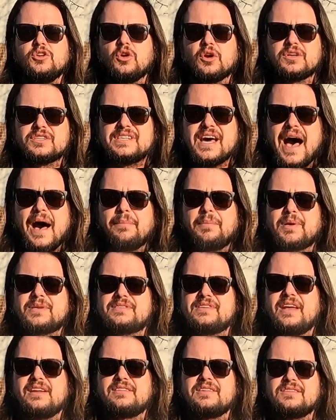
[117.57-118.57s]
your topic
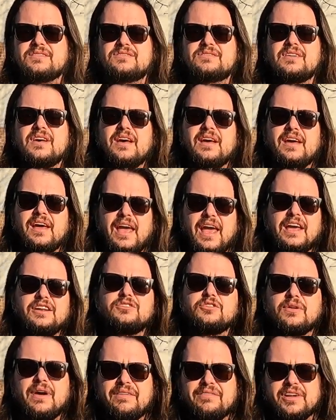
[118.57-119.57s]
sentence
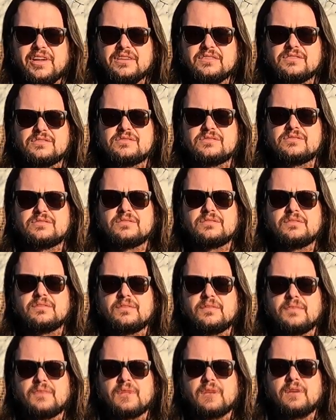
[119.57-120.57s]
and your evidence.
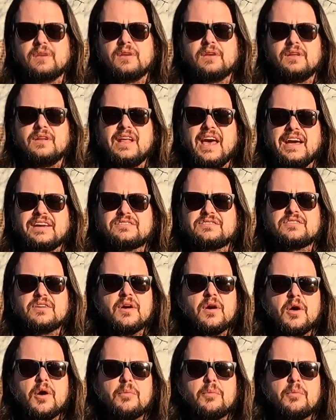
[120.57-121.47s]
Next,